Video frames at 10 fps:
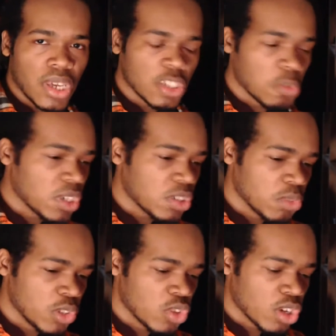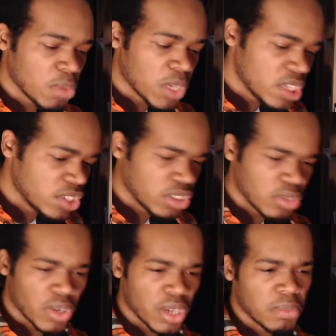especially when you talk about
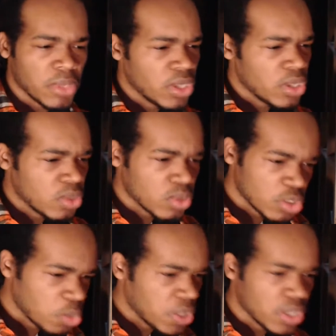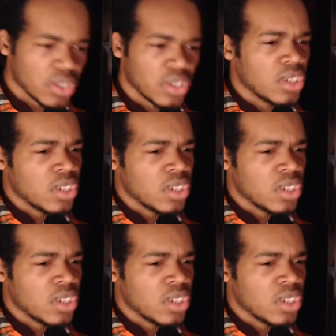Instagram or Twitter.